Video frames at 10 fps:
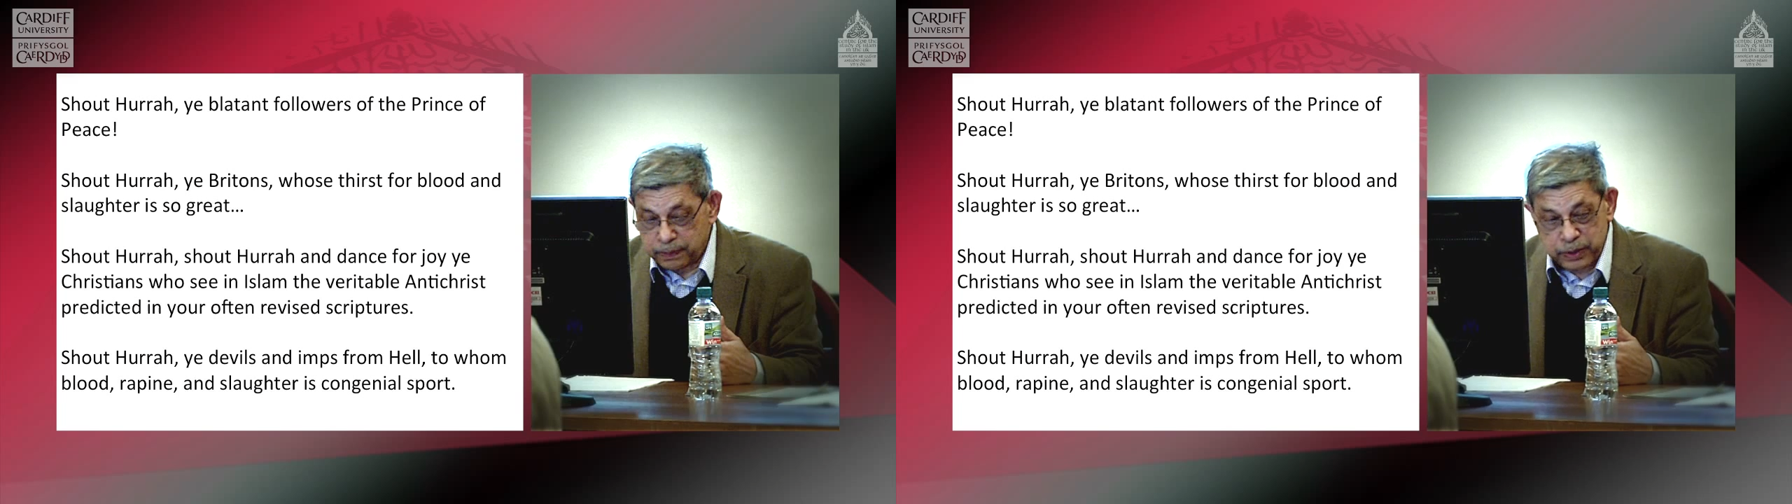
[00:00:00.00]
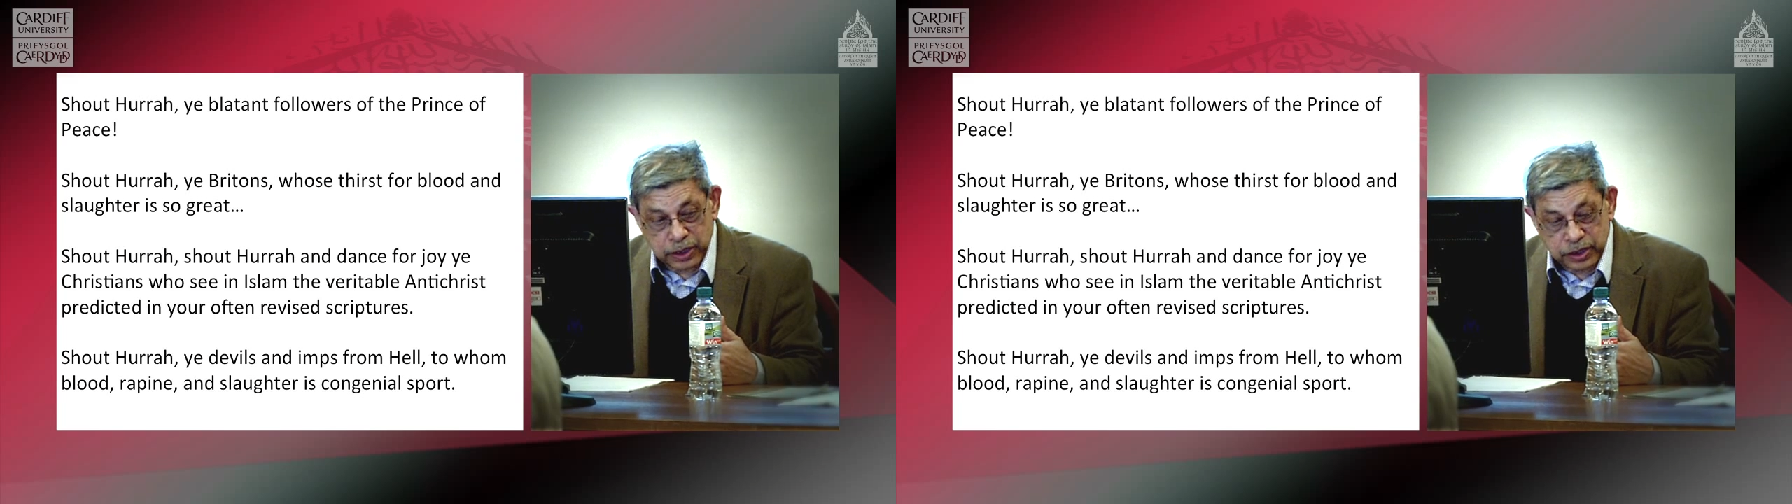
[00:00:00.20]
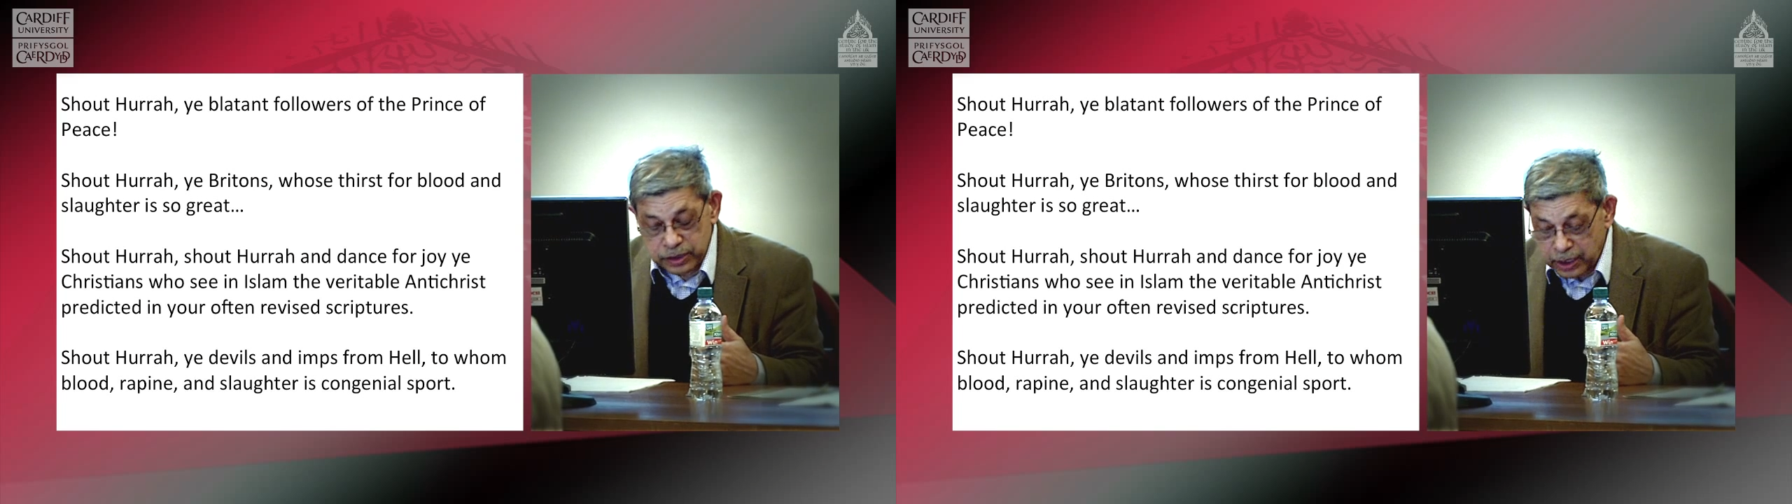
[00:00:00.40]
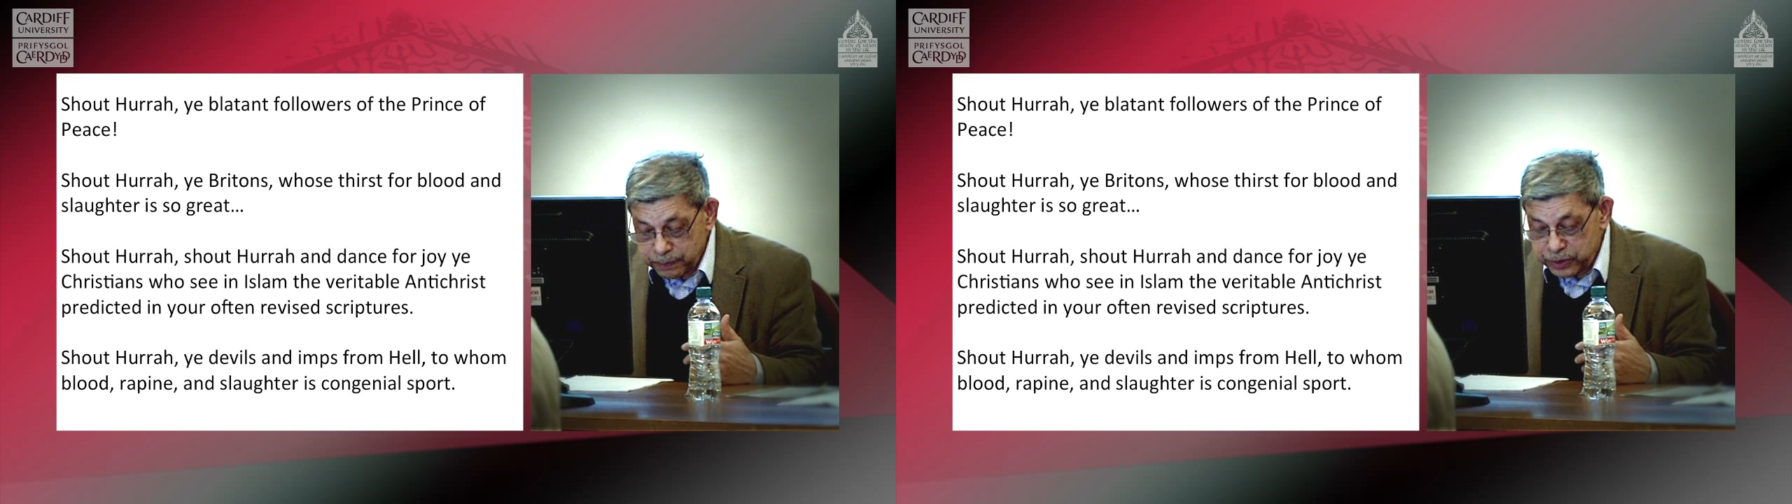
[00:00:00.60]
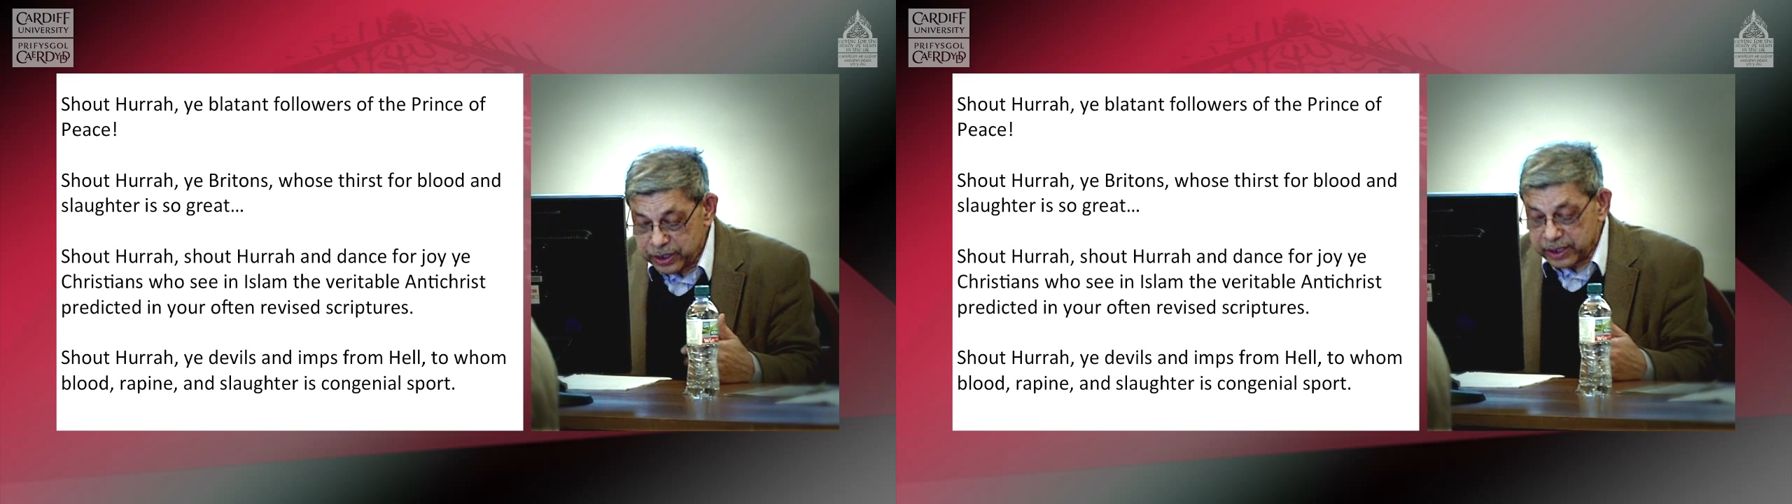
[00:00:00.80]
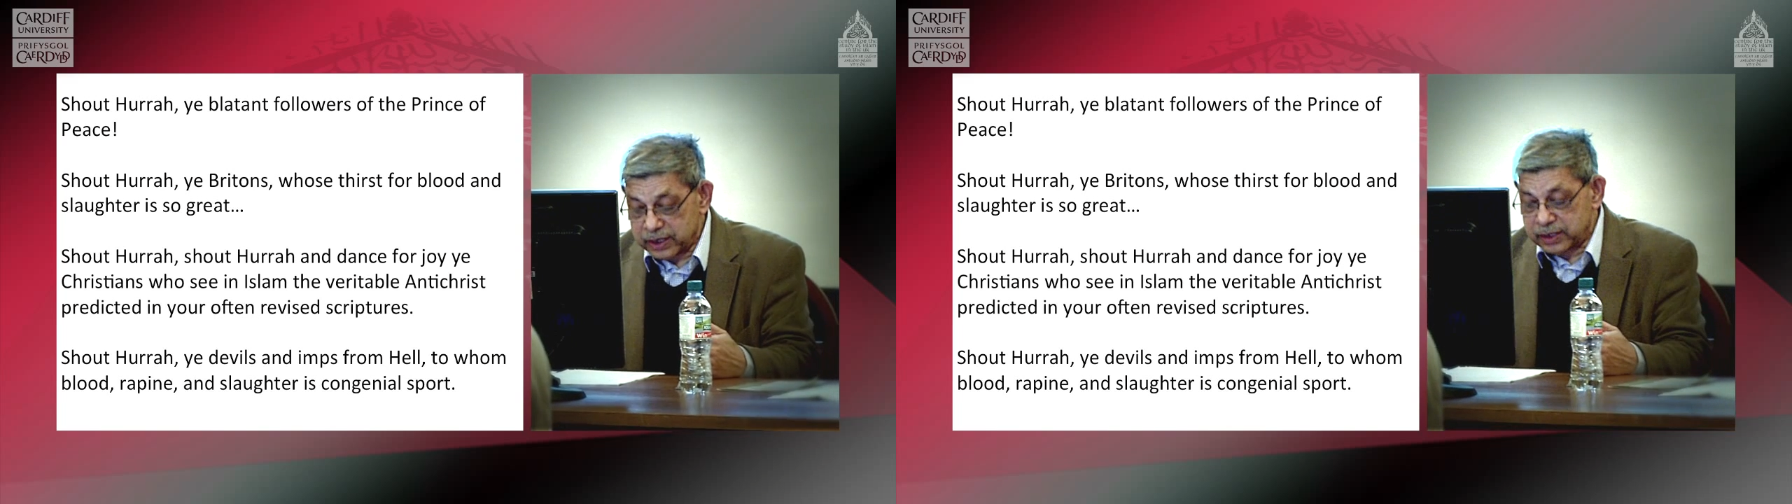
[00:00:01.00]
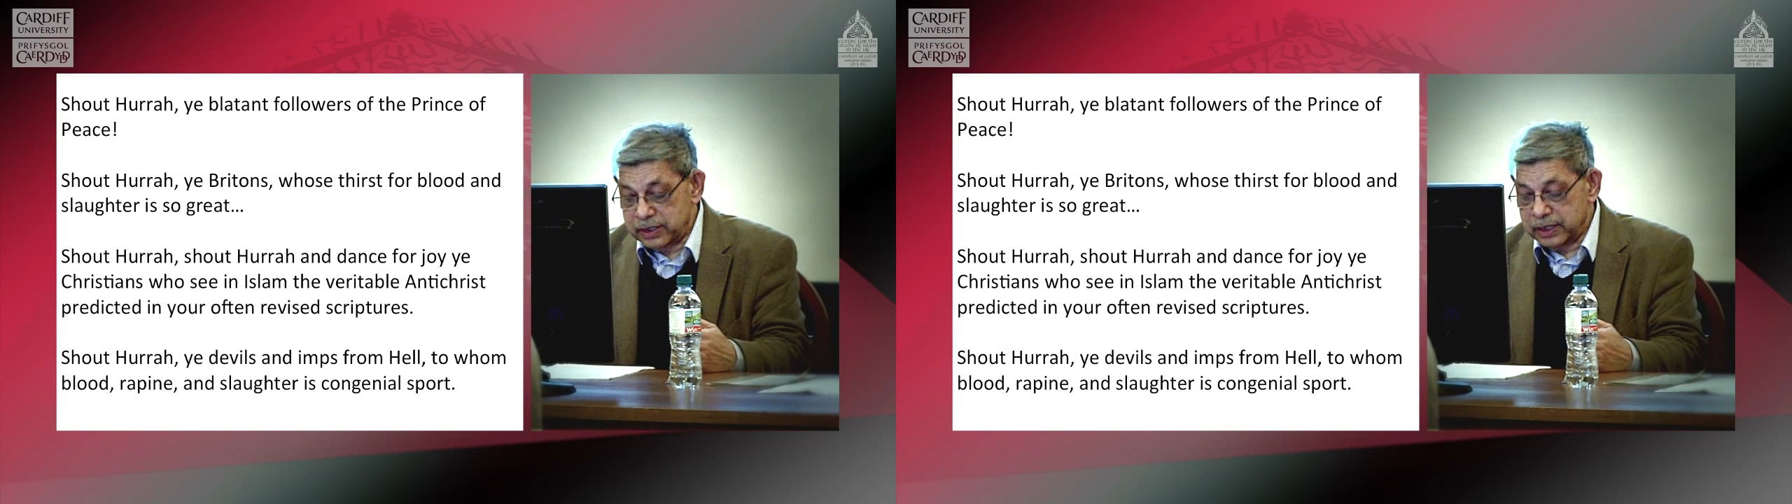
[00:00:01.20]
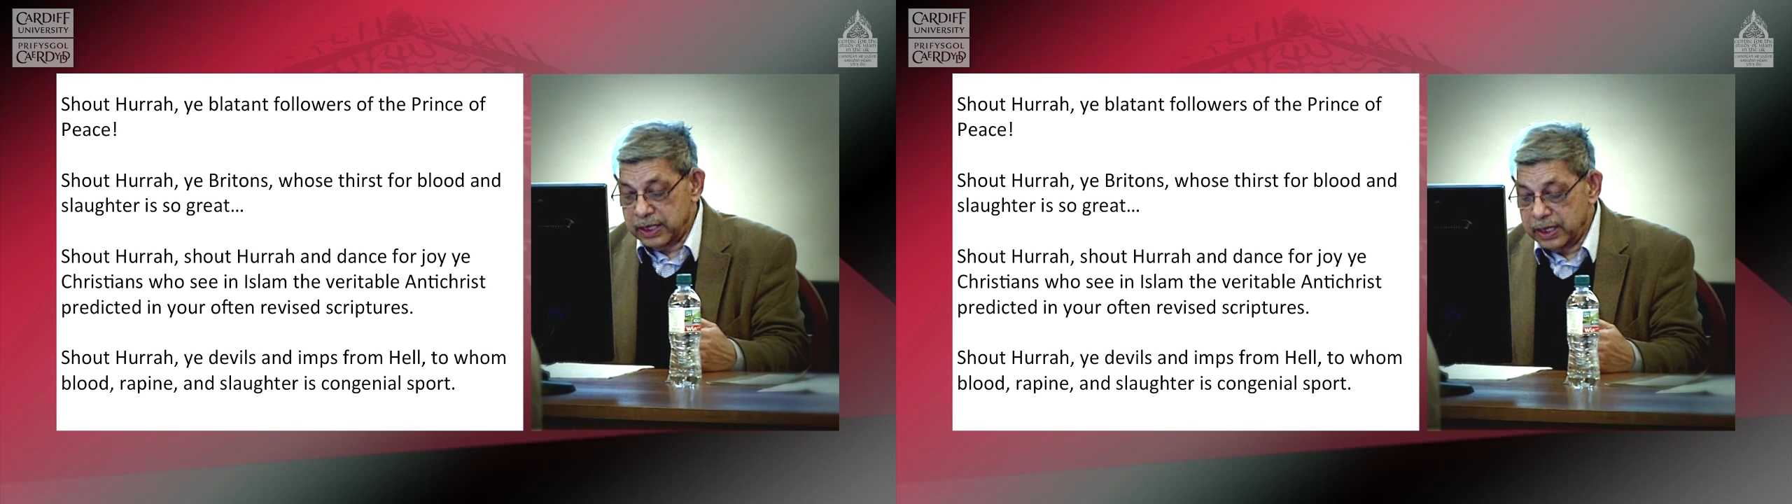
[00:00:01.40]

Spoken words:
British subjects,